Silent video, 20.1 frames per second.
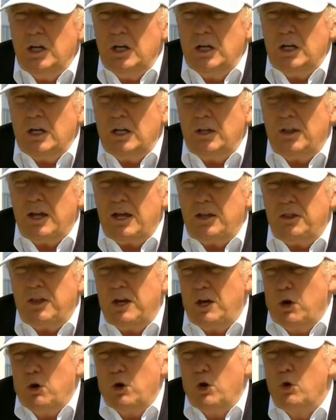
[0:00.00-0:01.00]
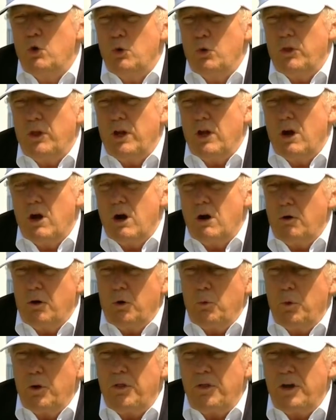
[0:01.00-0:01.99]
that they don't know who they are and
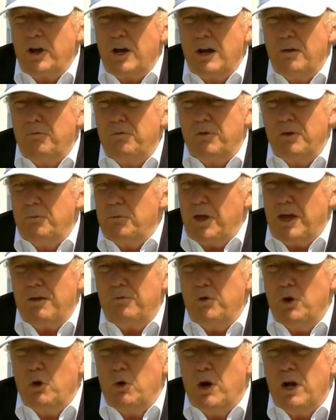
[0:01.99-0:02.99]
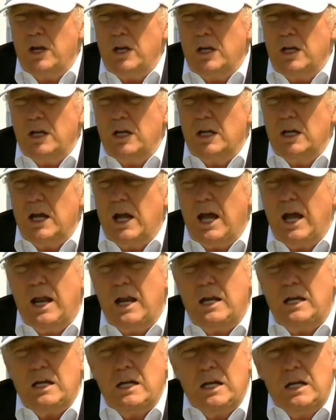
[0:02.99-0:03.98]
where they come from. They have no idea.
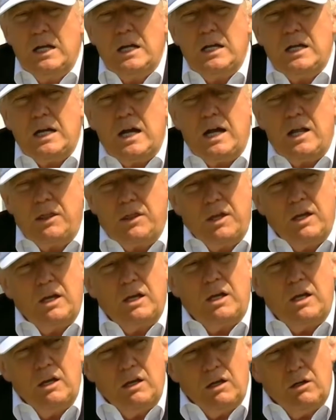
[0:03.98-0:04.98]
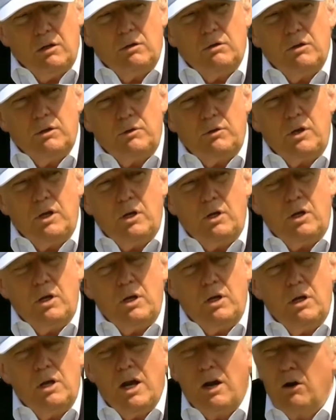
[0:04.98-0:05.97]
And I think, you know, it
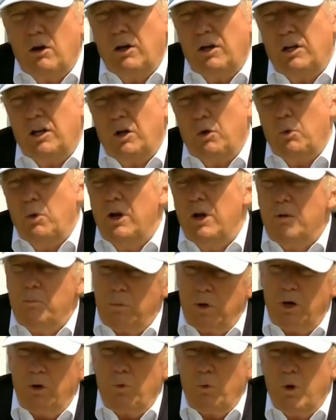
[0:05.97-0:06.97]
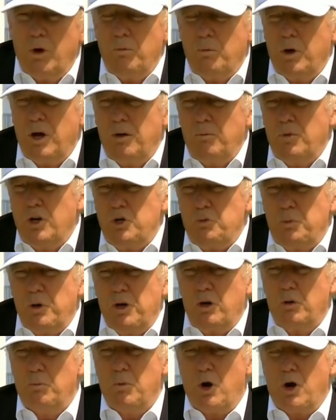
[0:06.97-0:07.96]
not only did it win, but it won by a much bigger
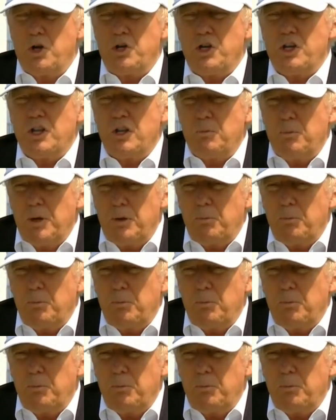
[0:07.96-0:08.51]
margin than people